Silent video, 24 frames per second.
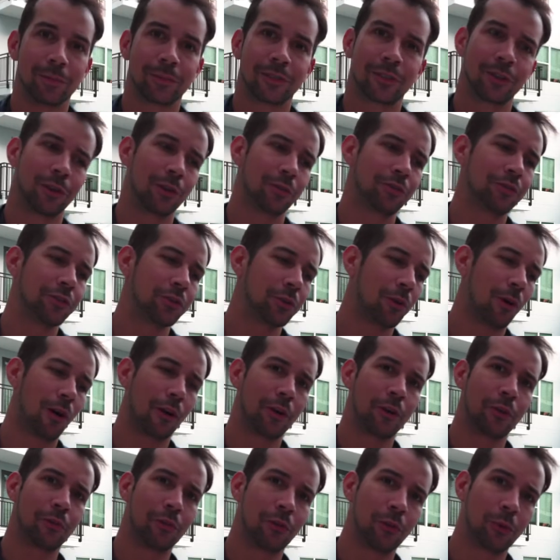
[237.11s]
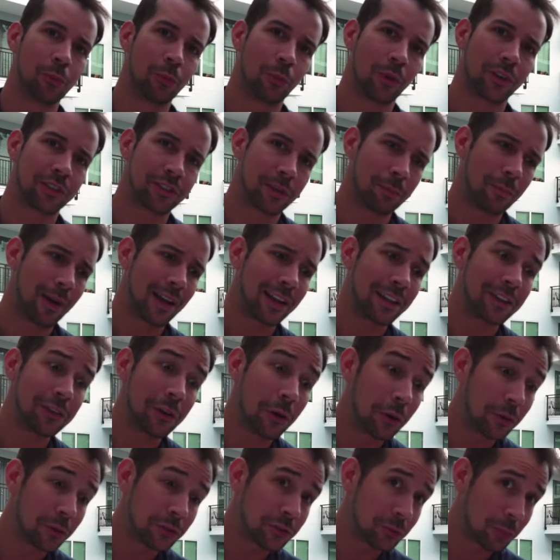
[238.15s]
so if you are in a room where somebody
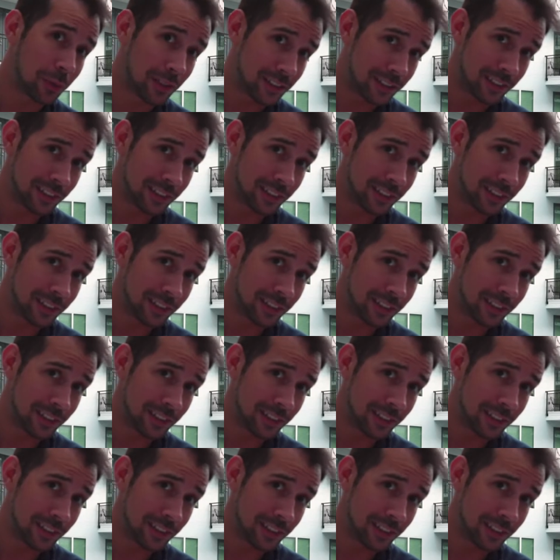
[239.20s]
knows what